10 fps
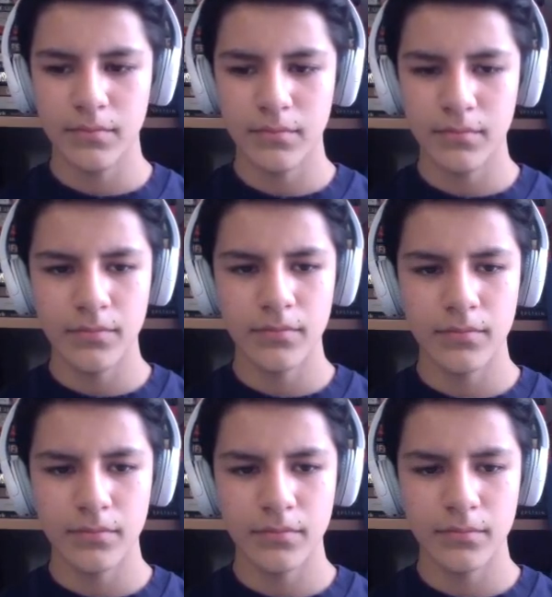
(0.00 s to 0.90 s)

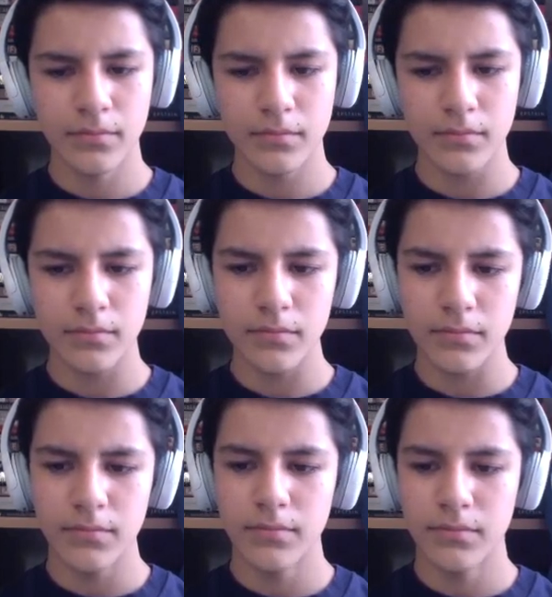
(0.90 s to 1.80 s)

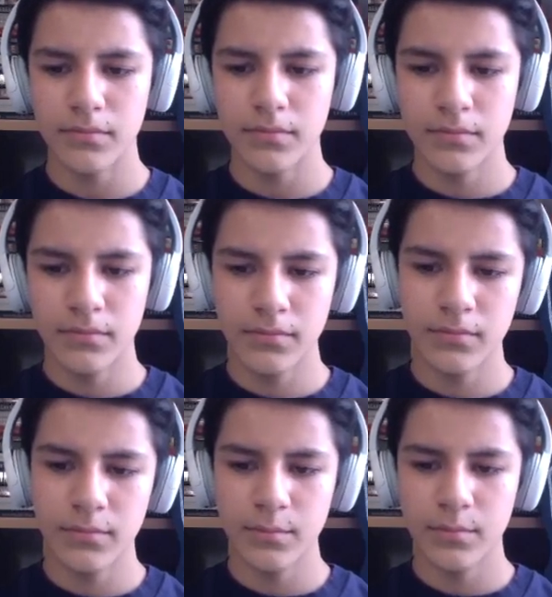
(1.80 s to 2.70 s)

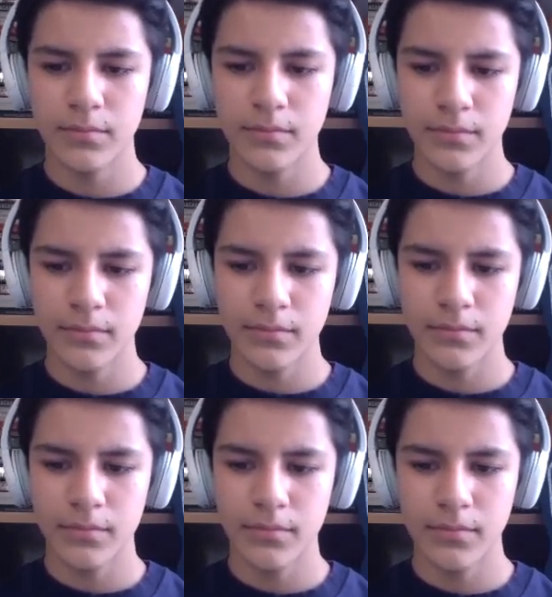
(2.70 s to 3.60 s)

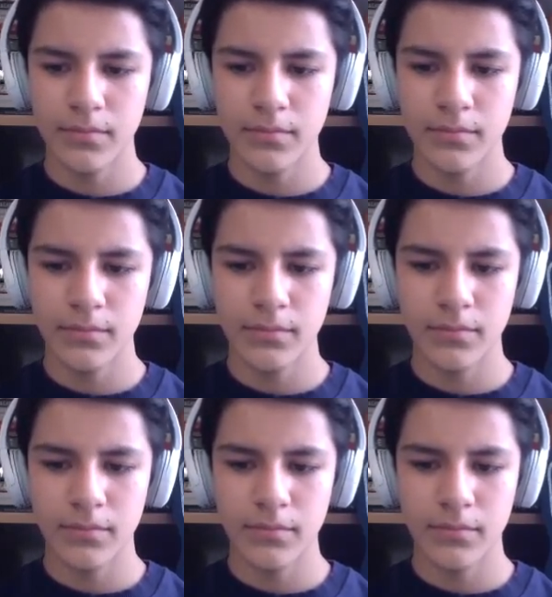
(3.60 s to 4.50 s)

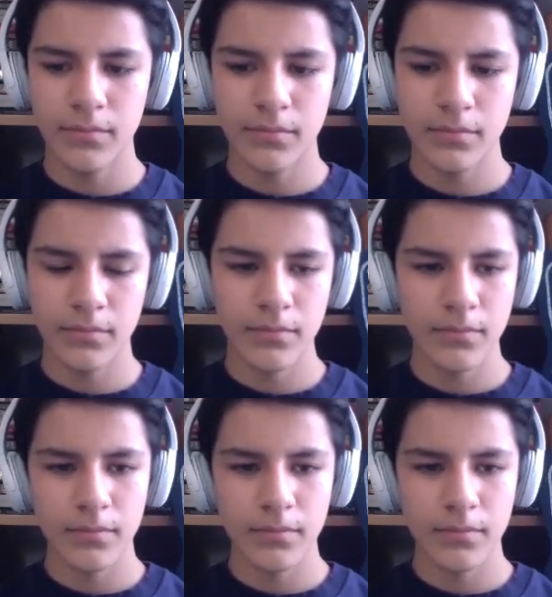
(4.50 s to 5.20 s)
[no speech]